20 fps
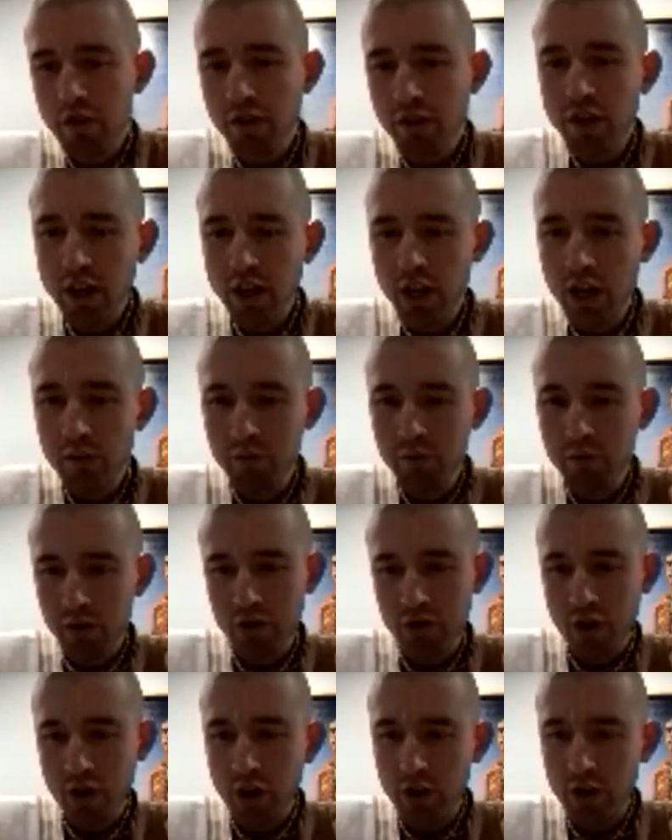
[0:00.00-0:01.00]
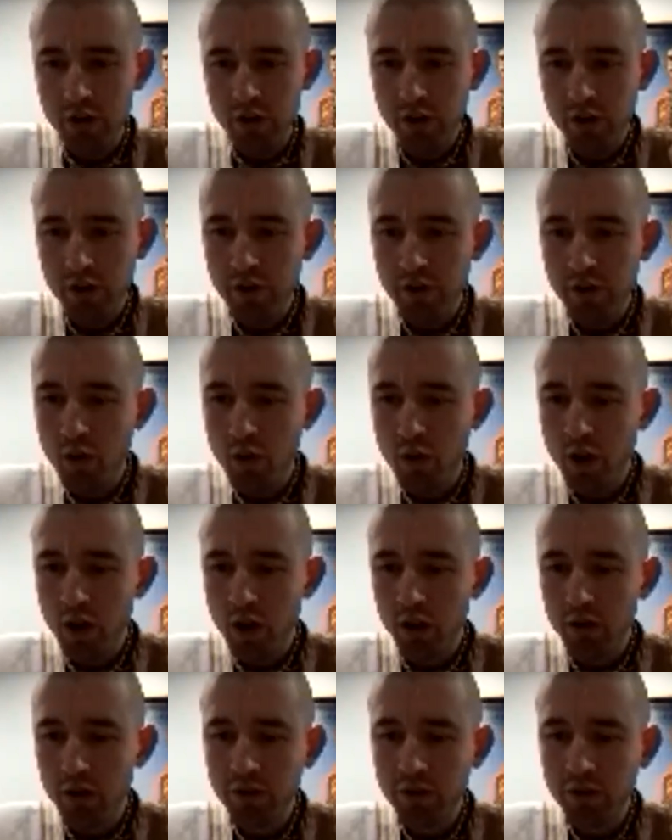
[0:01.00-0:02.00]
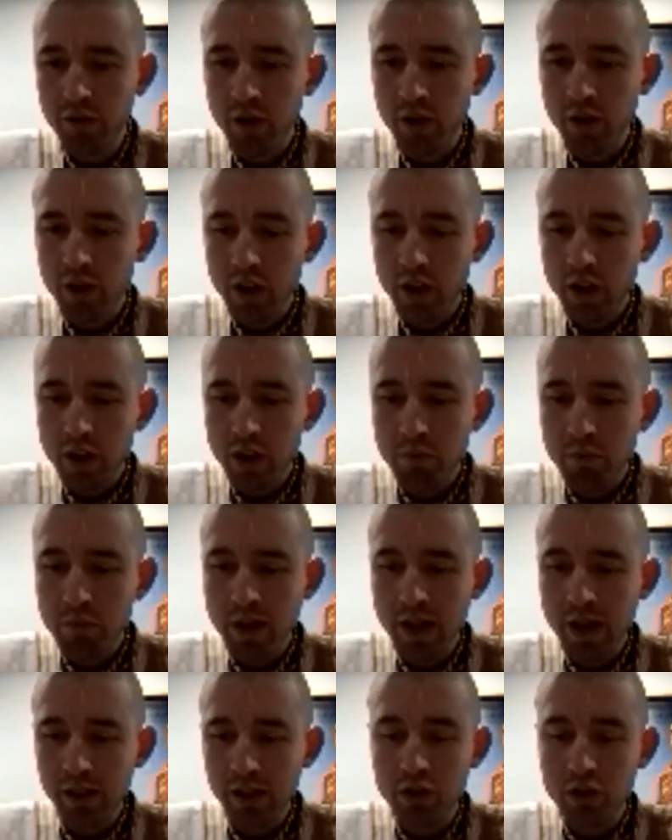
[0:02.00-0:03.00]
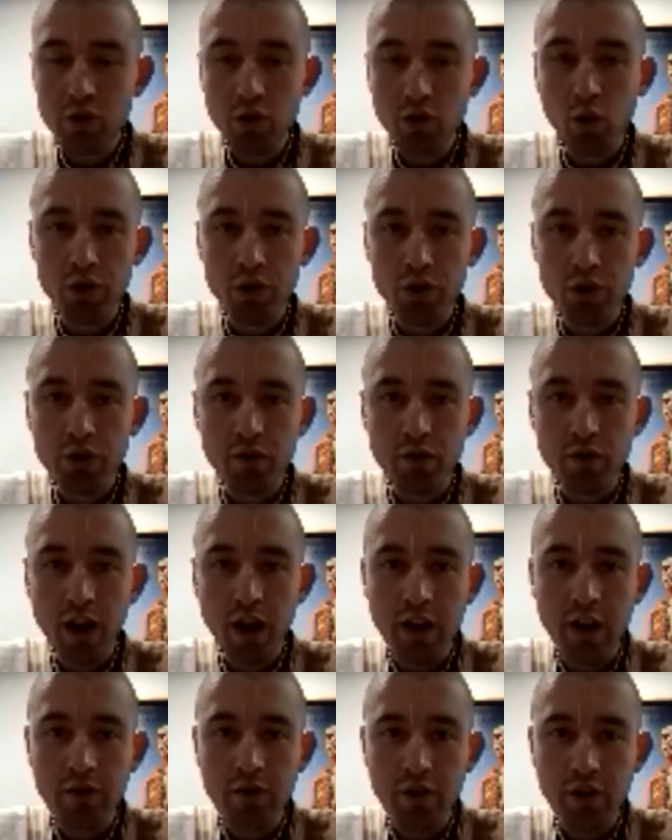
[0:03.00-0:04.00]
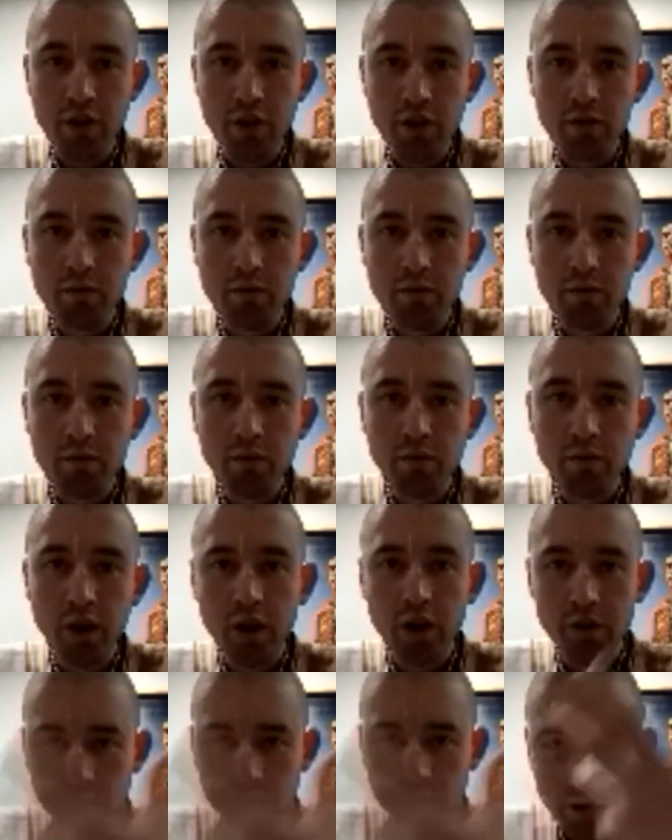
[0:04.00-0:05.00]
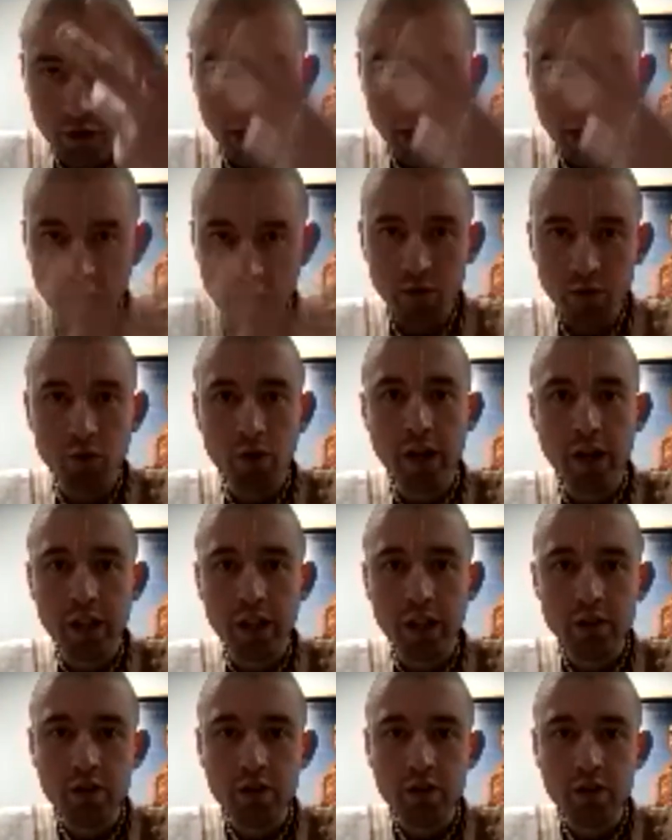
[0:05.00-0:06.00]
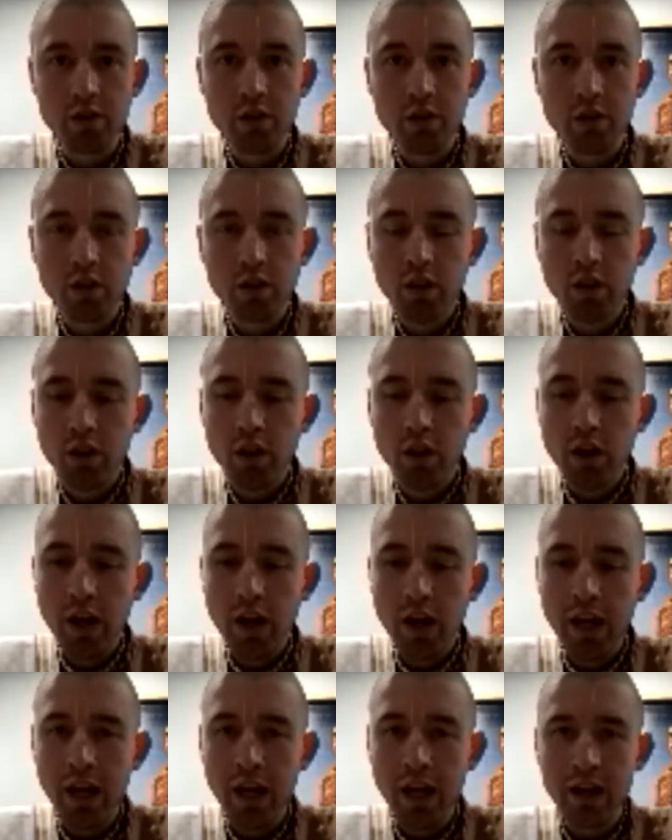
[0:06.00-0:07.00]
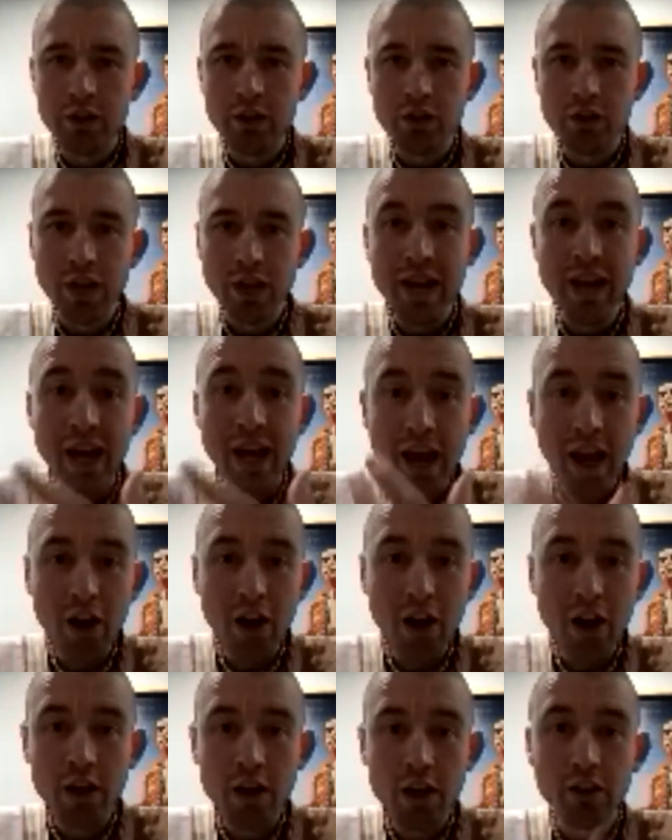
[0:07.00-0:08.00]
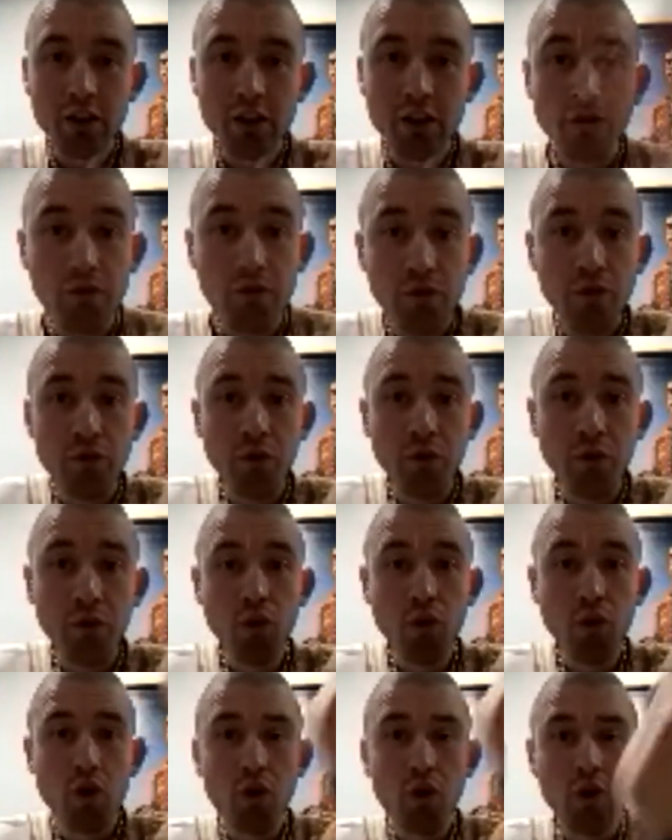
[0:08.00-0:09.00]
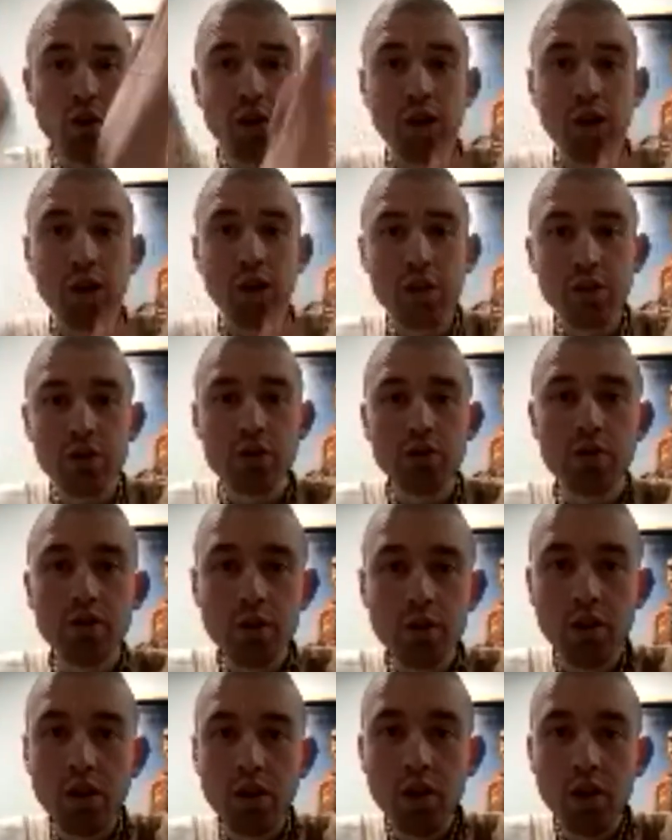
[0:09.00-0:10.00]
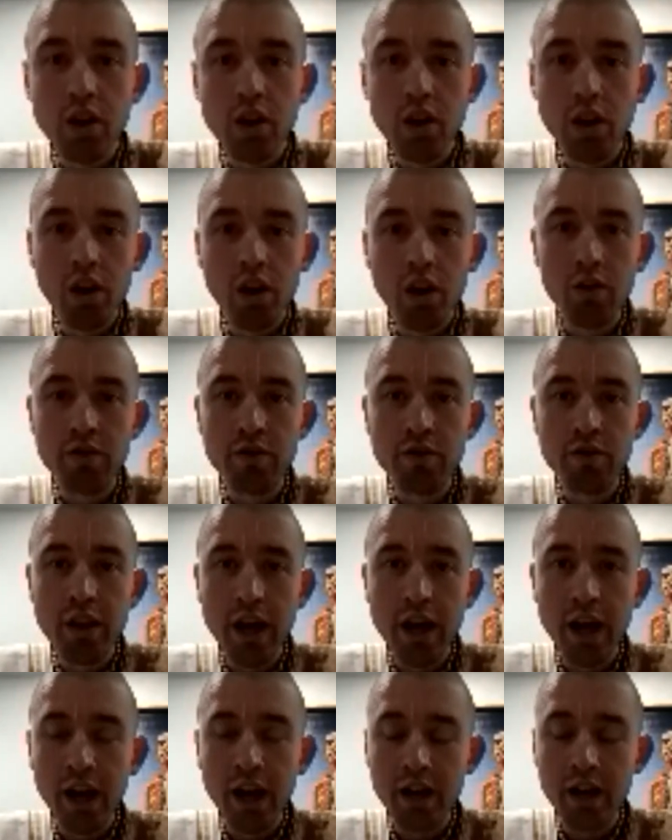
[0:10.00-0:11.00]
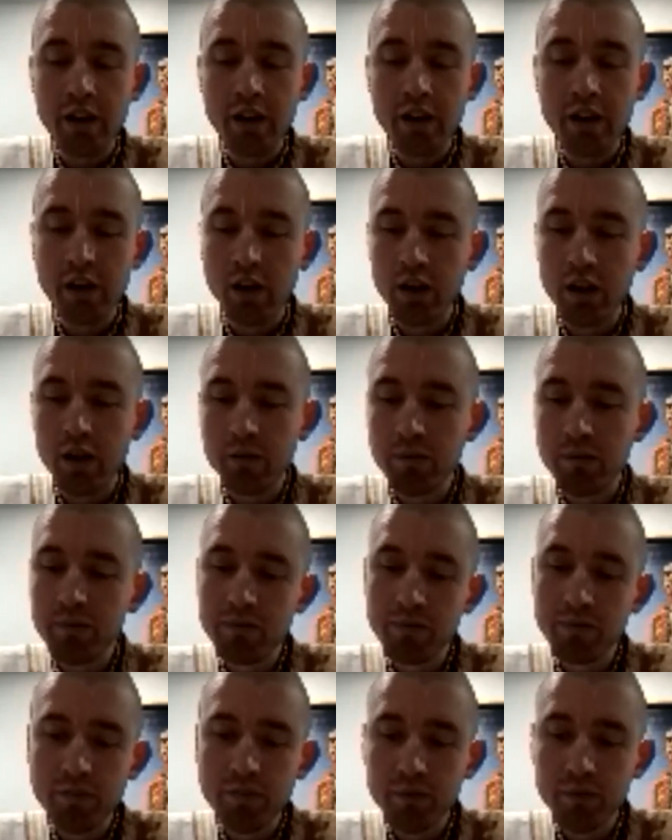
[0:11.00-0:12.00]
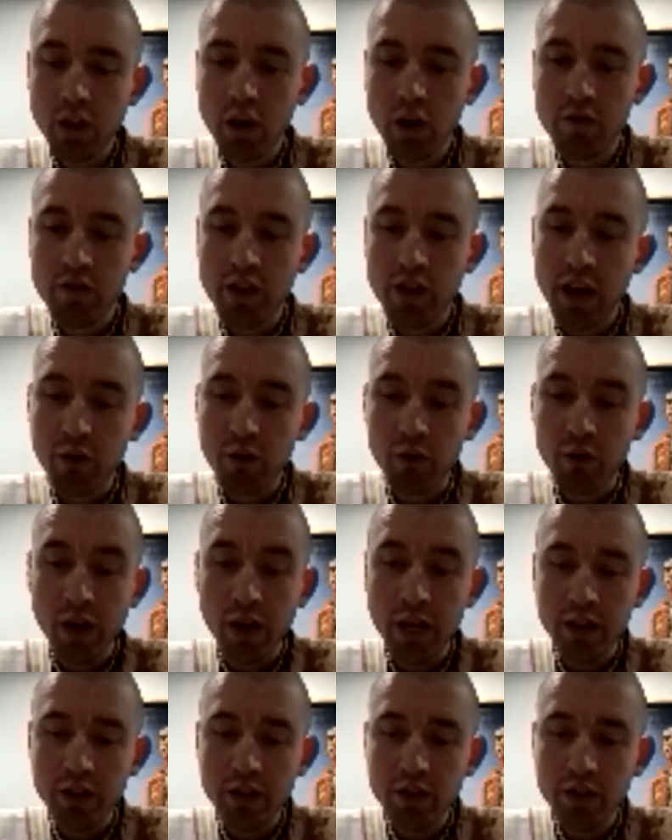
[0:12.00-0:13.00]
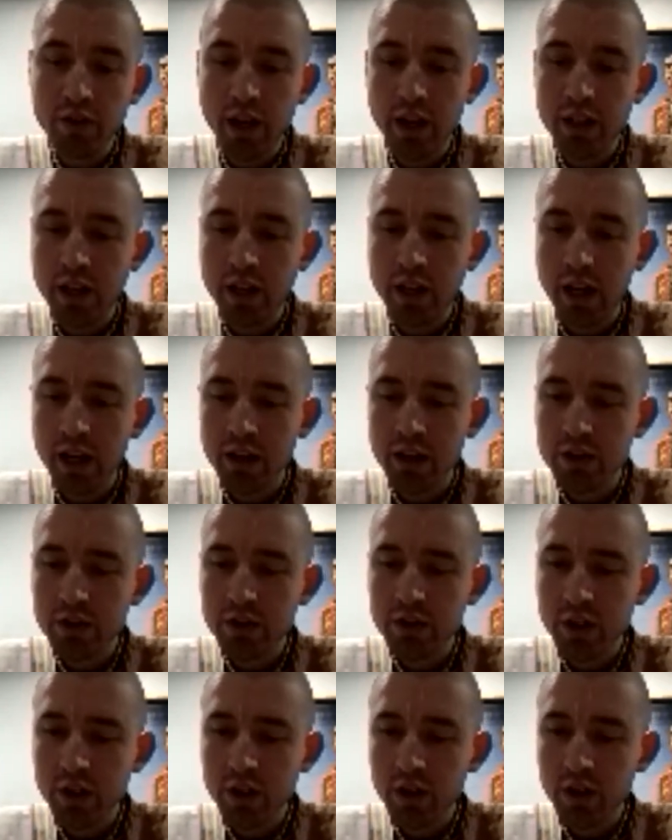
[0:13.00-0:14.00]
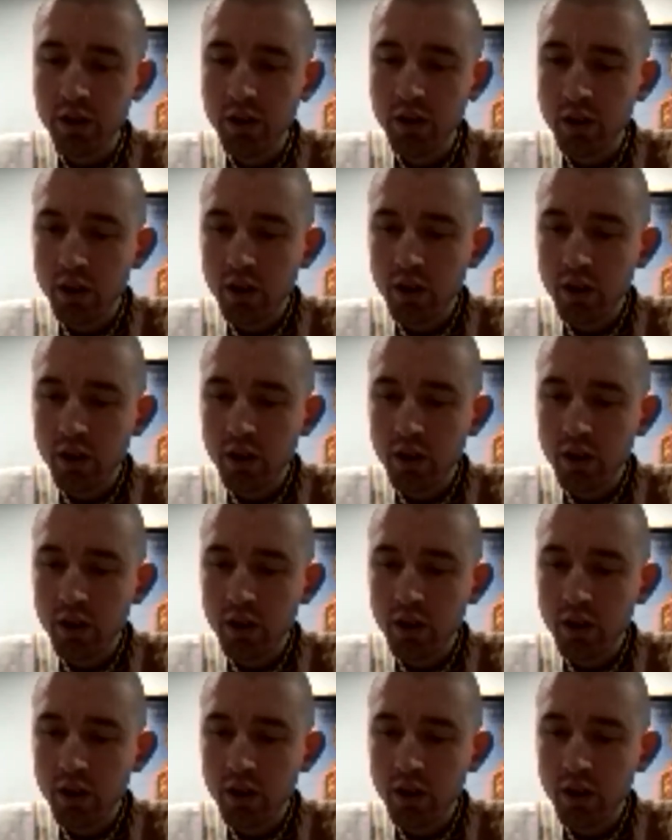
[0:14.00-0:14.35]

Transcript: theme or genre, if you will, of being a sole survivor of a great race and inheriting the fullness of that race, of that dynasty.